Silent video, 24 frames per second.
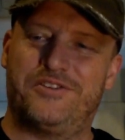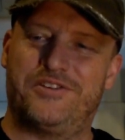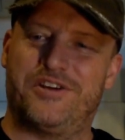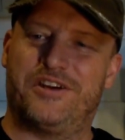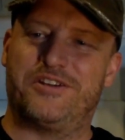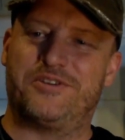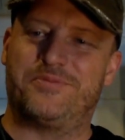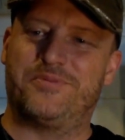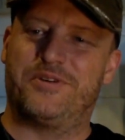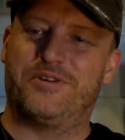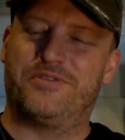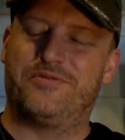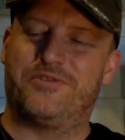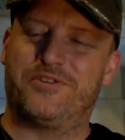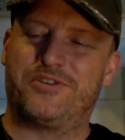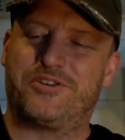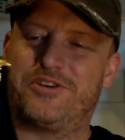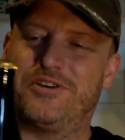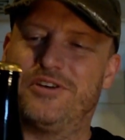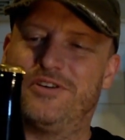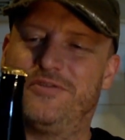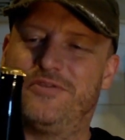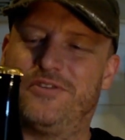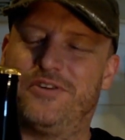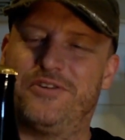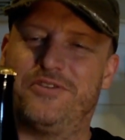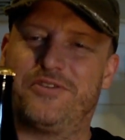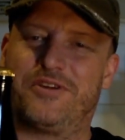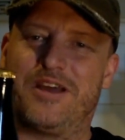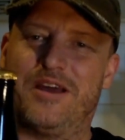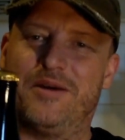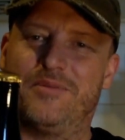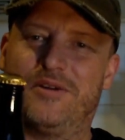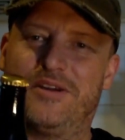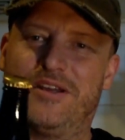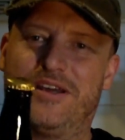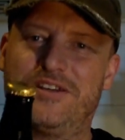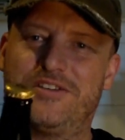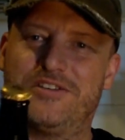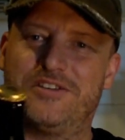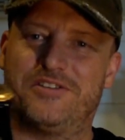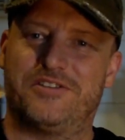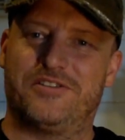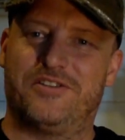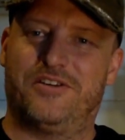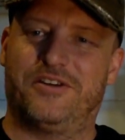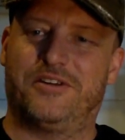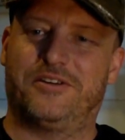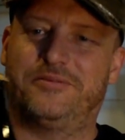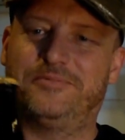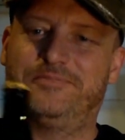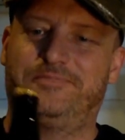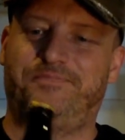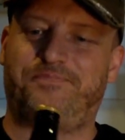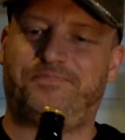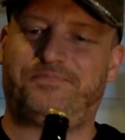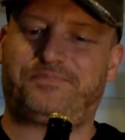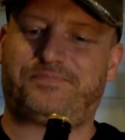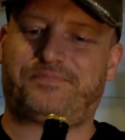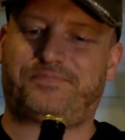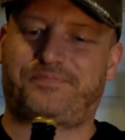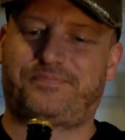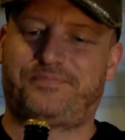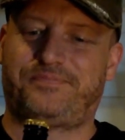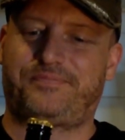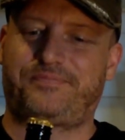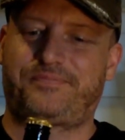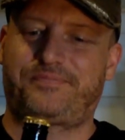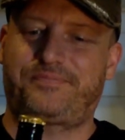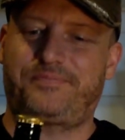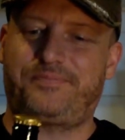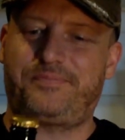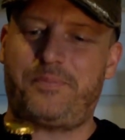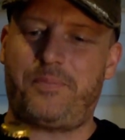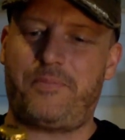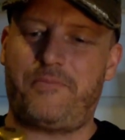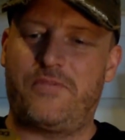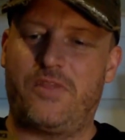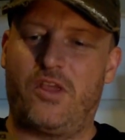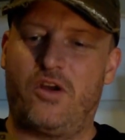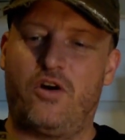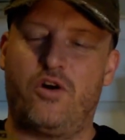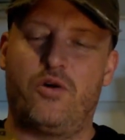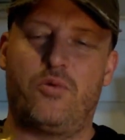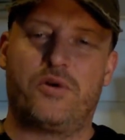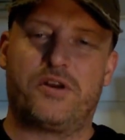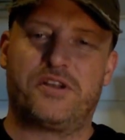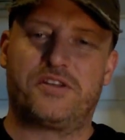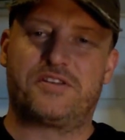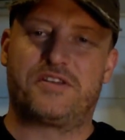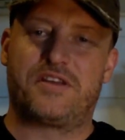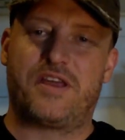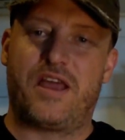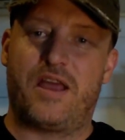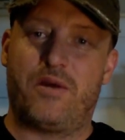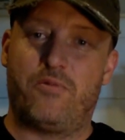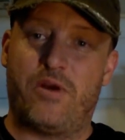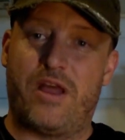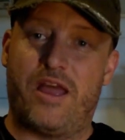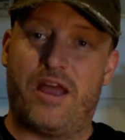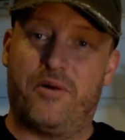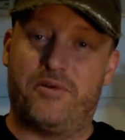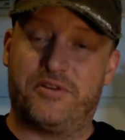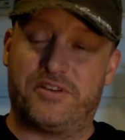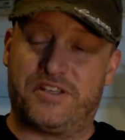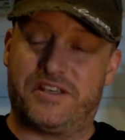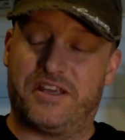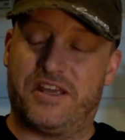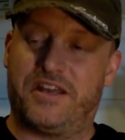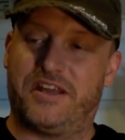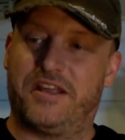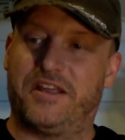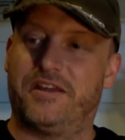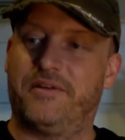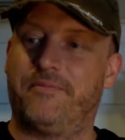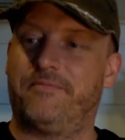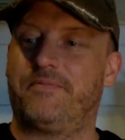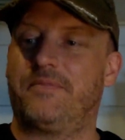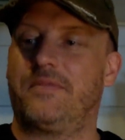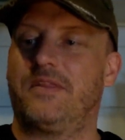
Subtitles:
judgment of what your final carbonation's like, or what it's, how it's getting.